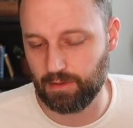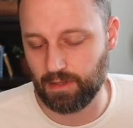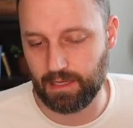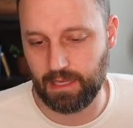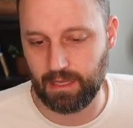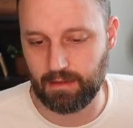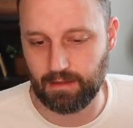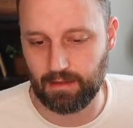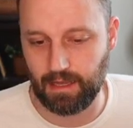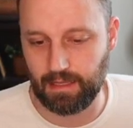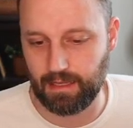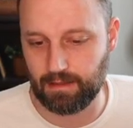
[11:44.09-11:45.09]
I can't
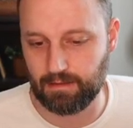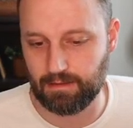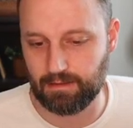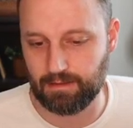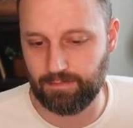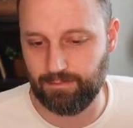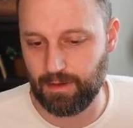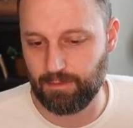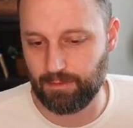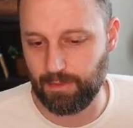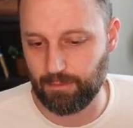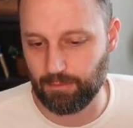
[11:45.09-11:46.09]
defend with
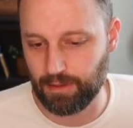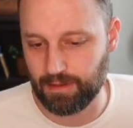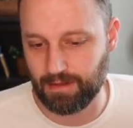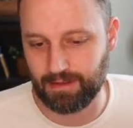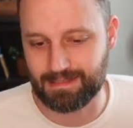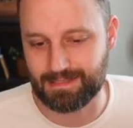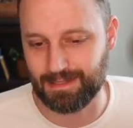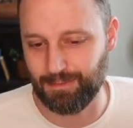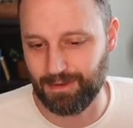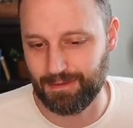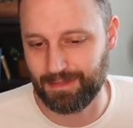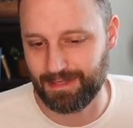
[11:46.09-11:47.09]
my rook on
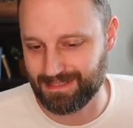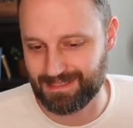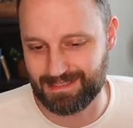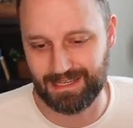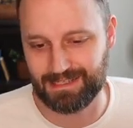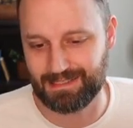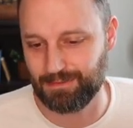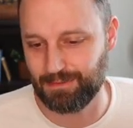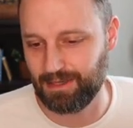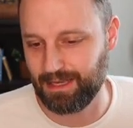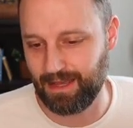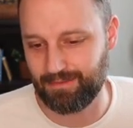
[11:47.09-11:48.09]
c1 because he just takes the rook.
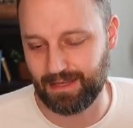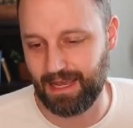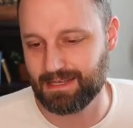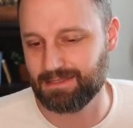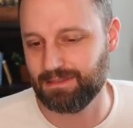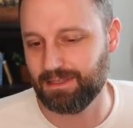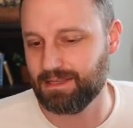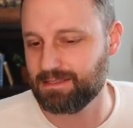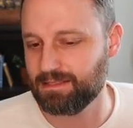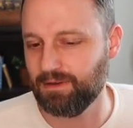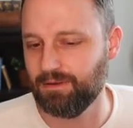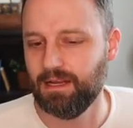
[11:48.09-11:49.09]
I haven't castled yet,
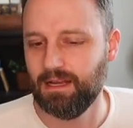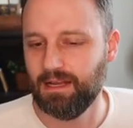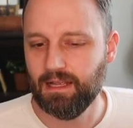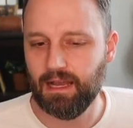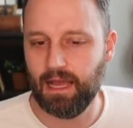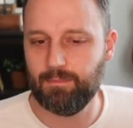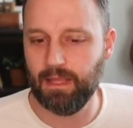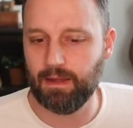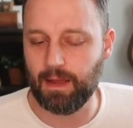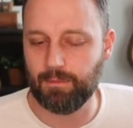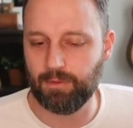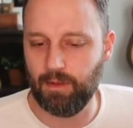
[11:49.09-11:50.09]
so I
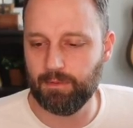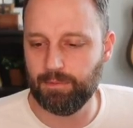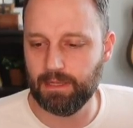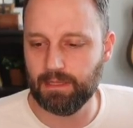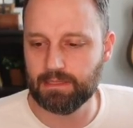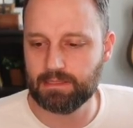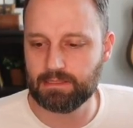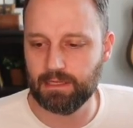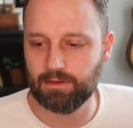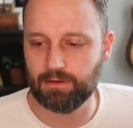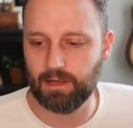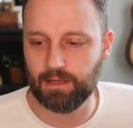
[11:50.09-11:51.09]
probably played this
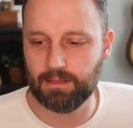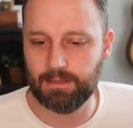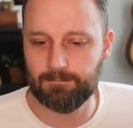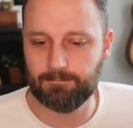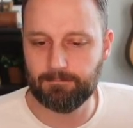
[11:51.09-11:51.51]
incorrectly.